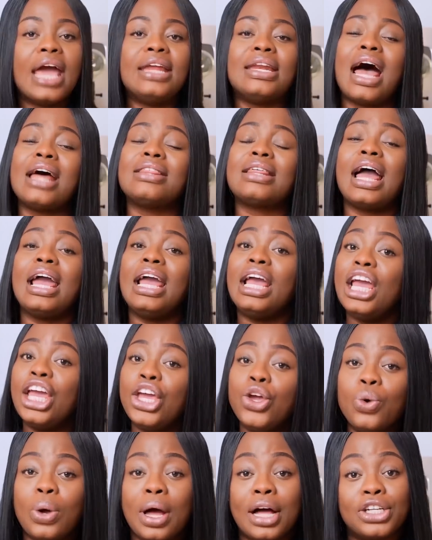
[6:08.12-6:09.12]
and other
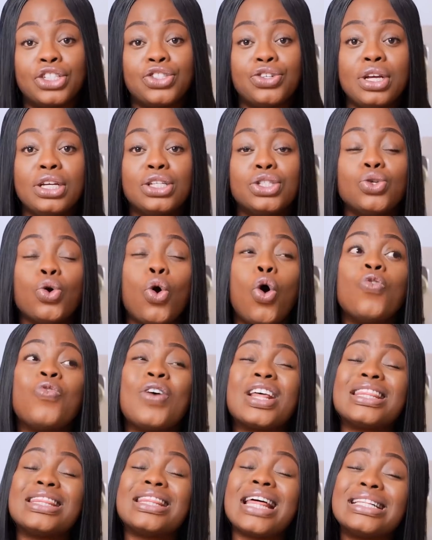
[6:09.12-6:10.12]
EU countries to
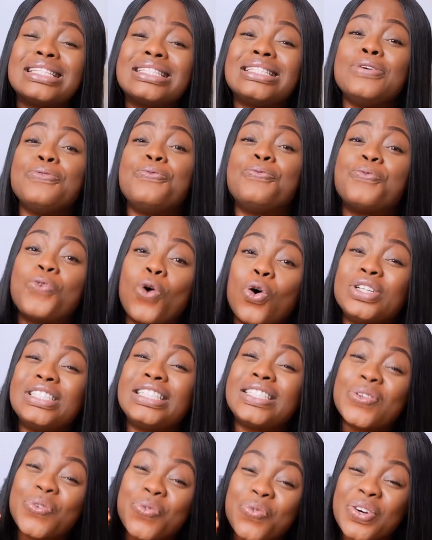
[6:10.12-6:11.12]
over 34
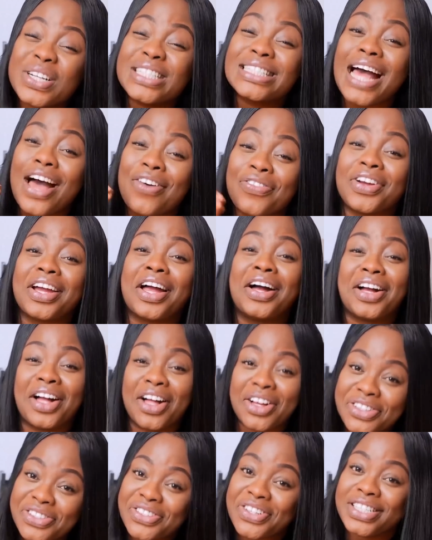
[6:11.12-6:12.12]
different African
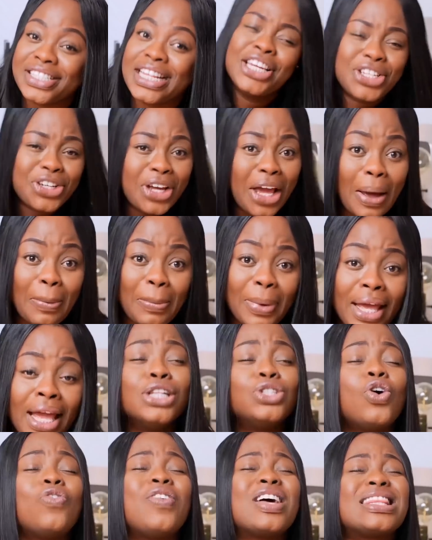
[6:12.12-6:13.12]
countries. Did you hear me?
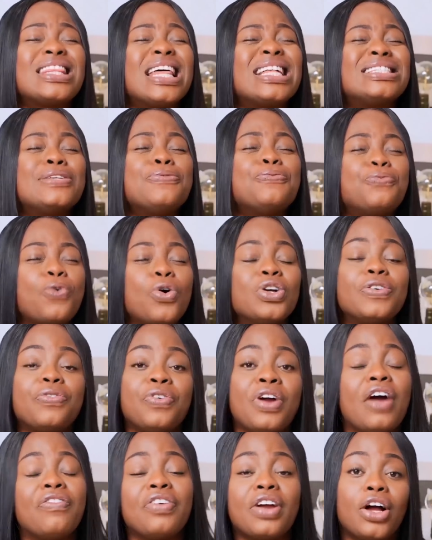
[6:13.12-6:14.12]
To over 34
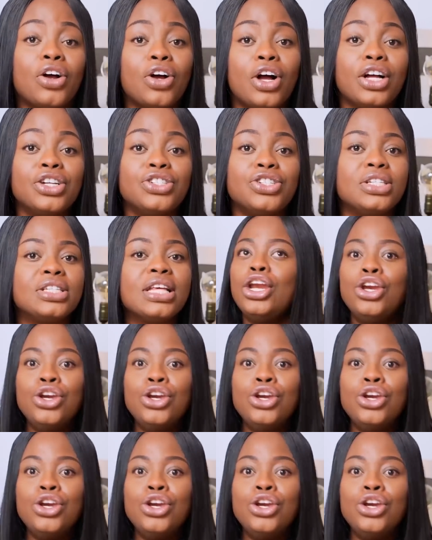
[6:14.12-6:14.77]
different African countries.